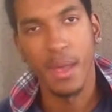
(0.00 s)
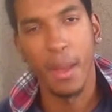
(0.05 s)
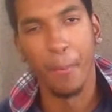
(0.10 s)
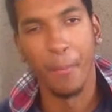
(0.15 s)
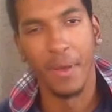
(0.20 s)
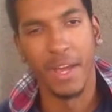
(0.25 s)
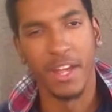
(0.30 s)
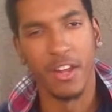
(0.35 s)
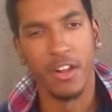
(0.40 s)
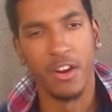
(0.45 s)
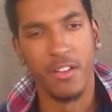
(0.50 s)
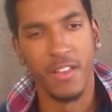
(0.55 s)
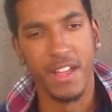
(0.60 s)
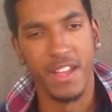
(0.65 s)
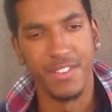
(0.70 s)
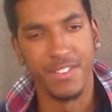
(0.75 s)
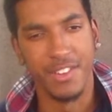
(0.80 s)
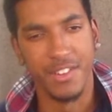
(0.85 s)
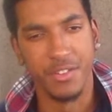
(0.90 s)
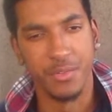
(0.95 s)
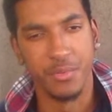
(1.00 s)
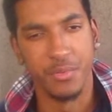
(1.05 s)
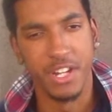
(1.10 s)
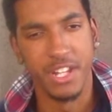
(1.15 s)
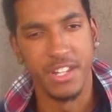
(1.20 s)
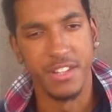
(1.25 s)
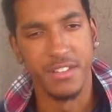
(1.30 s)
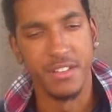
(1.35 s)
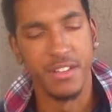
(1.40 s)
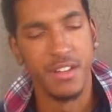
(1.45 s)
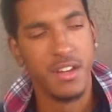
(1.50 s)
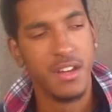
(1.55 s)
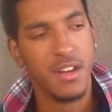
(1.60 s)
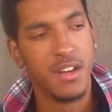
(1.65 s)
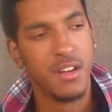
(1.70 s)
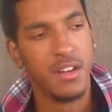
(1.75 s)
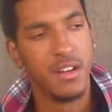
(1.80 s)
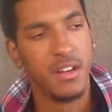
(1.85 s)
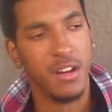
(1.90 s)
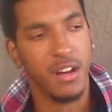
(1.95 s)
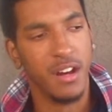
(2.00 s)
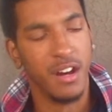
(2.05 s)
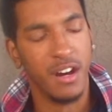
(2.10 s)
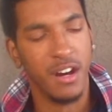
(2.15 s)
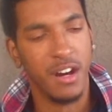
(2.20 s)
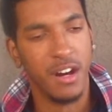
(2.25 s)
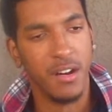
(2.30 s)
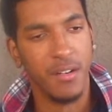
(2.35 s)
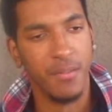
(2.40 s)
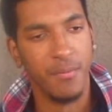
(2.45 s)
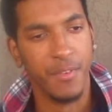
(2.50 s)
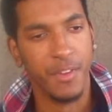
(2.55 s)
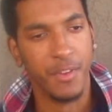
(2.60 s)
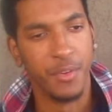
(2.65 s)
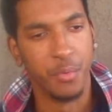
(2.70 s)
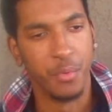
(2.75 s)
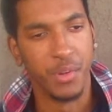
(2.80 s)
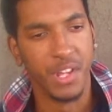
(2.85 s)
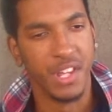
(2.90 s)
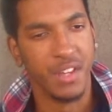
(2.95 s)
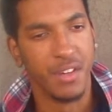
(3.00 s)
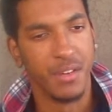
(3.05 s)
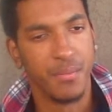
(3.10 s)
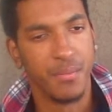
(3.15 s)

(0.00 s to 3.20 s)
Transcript: gonna get all that situated this week.